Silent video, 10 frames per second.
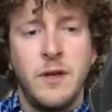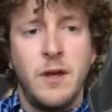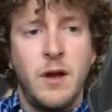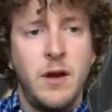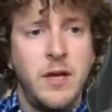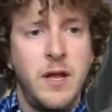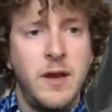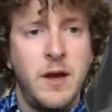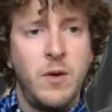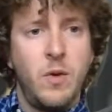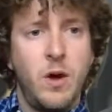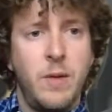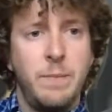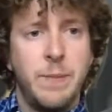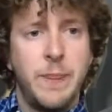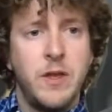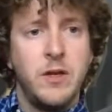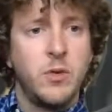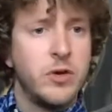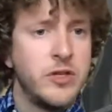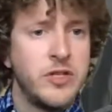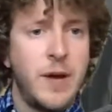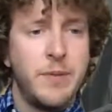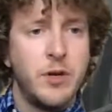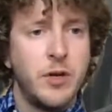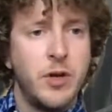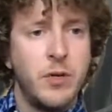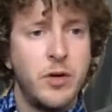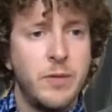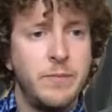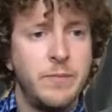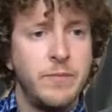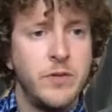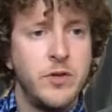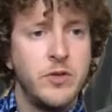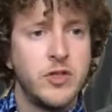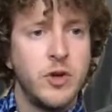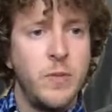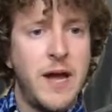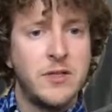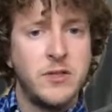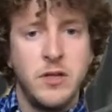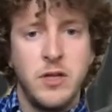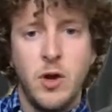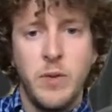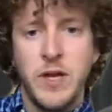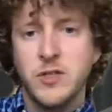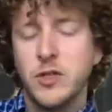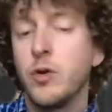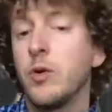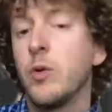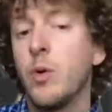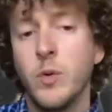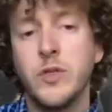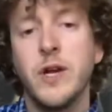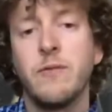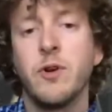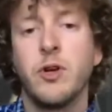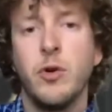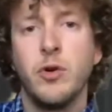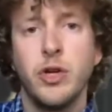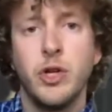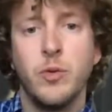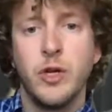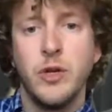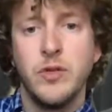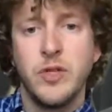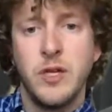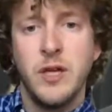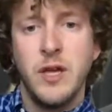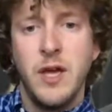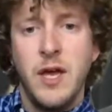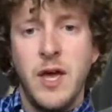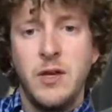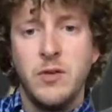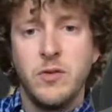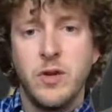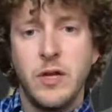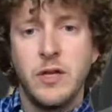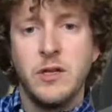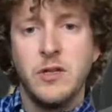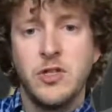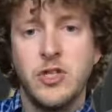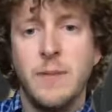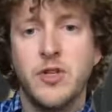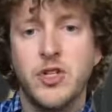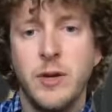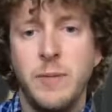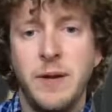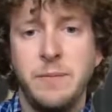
All right. And now in order to stop your encoder, you just go back to the OBS encoder or whichever encoder you are using, and you click stop streaming.